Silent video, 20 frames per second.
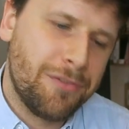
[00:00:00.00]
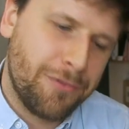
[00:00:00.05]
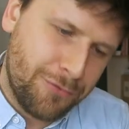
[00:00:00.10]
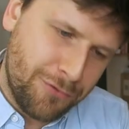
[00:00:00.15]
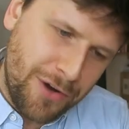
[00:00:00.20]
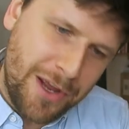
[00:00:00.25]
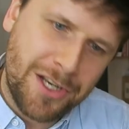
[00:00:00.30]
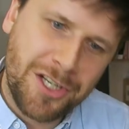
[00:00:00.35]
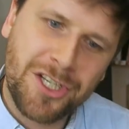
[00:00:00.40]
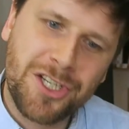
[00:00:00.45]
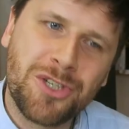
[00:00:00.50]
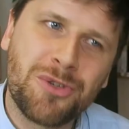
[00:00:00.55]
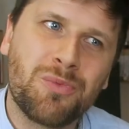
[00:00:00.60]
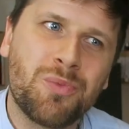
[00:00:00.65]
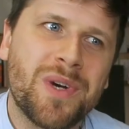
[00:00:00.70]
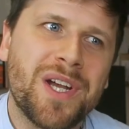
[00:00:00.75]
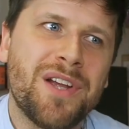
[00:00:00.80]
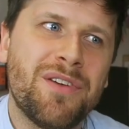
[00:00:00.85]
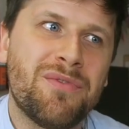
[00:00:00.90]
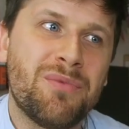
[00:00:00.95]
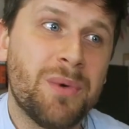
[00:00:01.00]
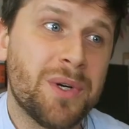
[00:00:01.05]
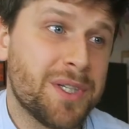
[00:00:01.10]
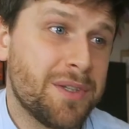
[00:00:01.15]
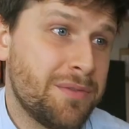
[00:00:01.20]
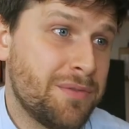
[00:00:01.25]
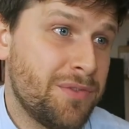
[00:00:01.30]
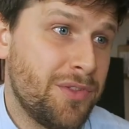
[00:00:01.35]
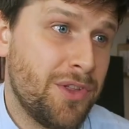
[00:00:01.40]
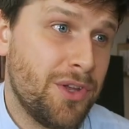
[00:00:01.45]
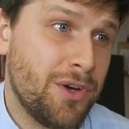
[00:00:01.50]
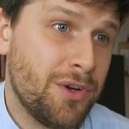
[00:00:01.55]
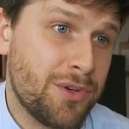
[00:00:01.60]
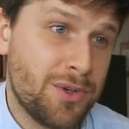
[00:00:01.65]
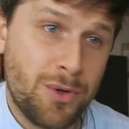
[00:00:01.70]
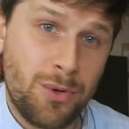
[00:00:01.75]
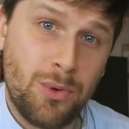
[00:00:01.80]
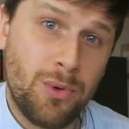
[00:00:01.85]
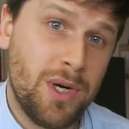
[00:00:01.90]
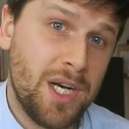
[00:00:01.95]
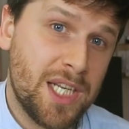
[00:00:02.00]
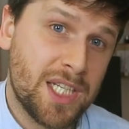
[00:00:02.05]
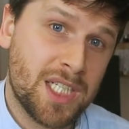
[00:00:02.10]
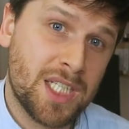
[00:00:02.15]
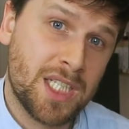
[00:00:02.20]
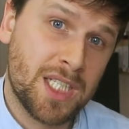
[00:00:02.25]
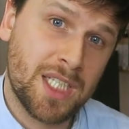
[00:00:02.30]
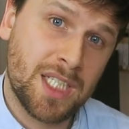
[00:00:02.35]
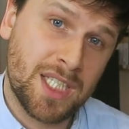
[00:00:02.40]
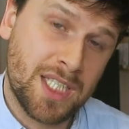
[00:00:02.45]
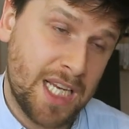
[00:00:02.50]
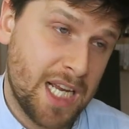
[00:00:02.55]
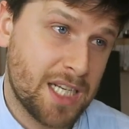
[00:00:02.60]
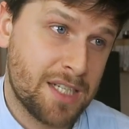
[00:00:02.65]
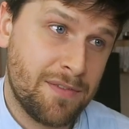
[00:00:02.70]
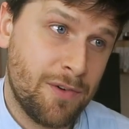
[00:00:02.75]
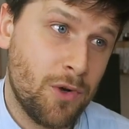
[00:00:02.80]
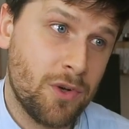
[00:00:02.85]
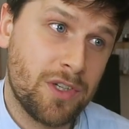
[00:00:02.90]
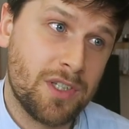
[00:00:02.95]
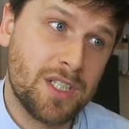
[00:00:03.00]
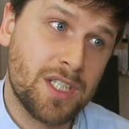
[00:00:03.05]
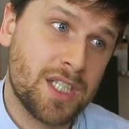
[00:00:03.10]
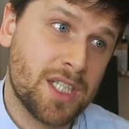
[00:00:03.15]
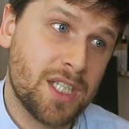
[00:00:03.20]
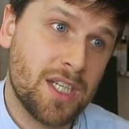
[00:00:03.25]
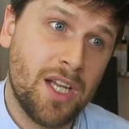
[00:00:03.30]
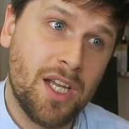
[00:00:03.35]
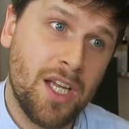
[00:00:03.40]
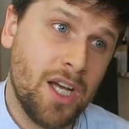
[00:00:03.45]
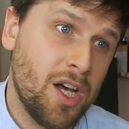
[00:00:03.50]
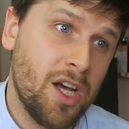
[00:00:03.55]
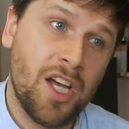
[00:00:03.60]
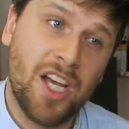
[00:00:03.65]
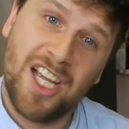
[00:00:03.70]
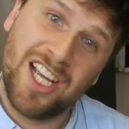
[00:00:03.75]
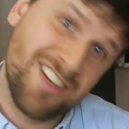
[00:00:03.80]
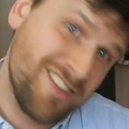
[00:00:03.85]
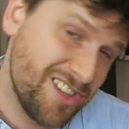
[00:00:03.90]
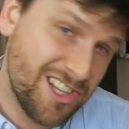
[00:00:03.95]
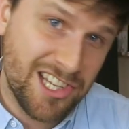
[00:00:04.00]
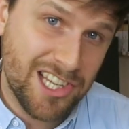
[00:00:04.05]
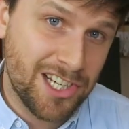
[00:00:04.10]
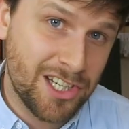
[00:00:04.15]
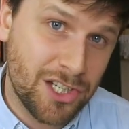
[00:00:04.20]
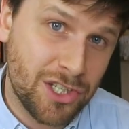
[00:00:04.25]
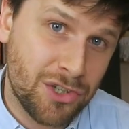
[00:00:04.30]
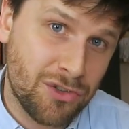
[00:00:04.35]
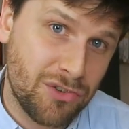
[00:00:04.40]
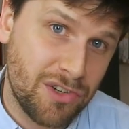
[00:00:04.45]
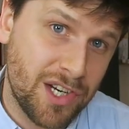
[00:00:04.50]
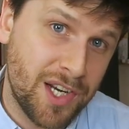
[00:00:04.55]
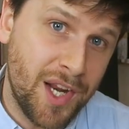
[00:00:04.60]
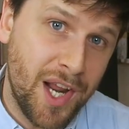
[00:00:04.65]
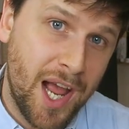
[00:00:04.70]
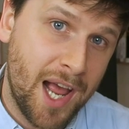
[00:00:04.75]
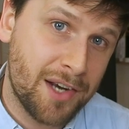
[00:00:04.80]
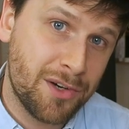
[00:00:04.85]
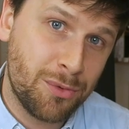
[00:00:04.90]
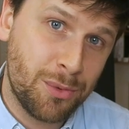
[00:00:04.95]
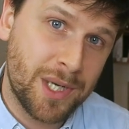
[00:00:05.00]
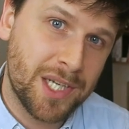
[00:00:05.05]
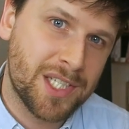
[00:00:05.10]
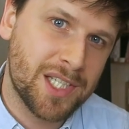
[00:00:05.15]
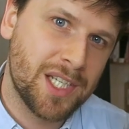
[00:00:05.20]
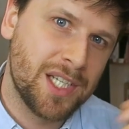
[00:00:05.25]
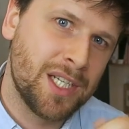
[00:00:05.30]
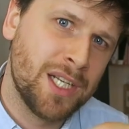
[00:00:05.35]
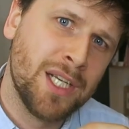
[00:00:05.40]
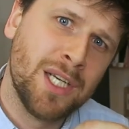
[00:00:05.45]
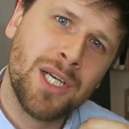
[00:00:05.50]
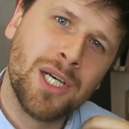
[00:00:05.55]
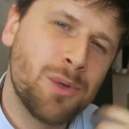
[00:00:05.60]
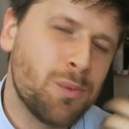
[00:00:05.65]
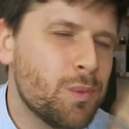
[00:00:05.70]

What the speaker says: friends with one of the coolest sex vloggers in the industry, Hannah Witton,